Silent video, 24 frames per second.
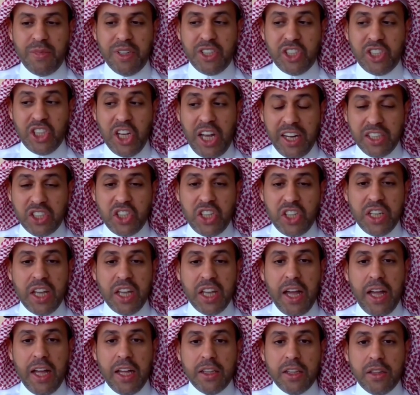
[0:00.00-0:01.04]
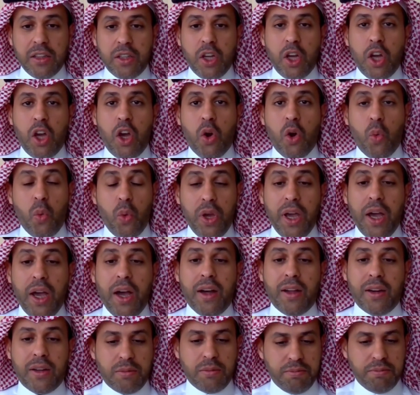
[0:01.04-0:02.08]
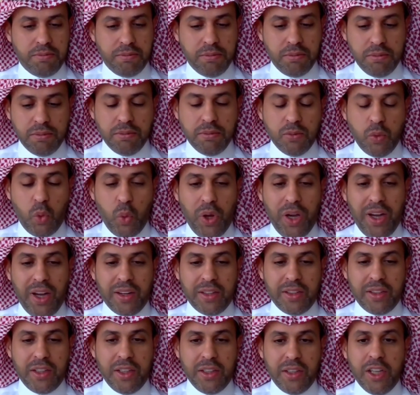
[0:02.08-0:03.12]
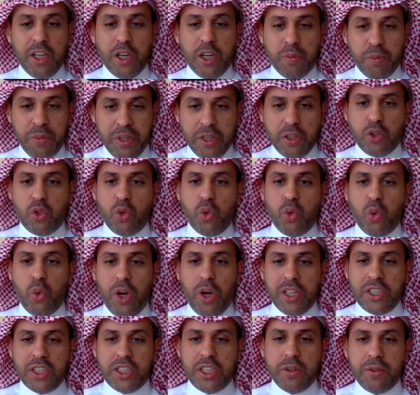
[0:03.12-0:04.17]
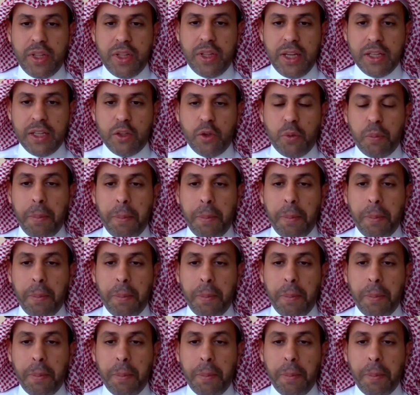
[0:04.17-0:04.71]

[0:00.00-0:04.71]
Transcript: challenging, and we are determined to achieve that.